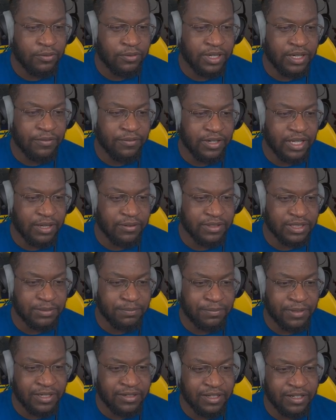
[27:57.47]
Whenever you have a
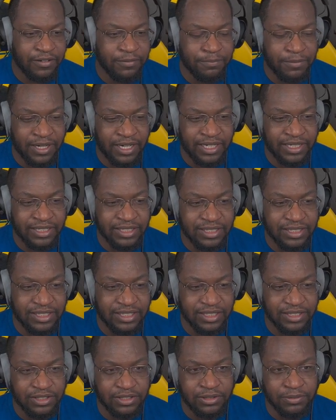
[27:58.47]
Sprout Elf behind
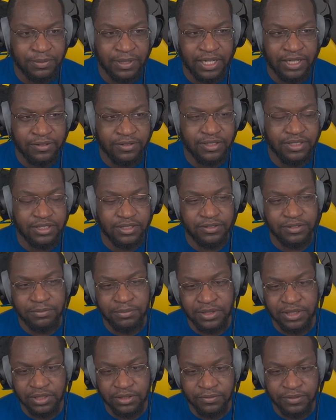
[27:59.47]
this, he has 2 powers, so
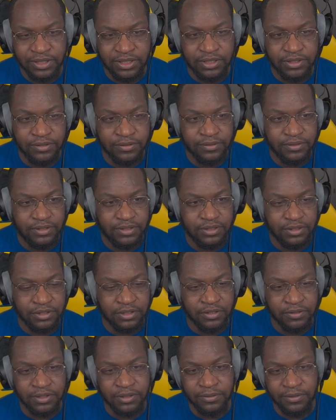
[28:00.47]
he'd be a 3-2,
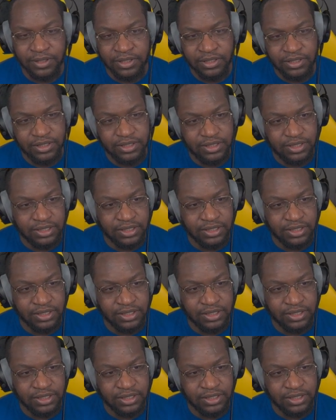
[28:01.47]
or 3-1,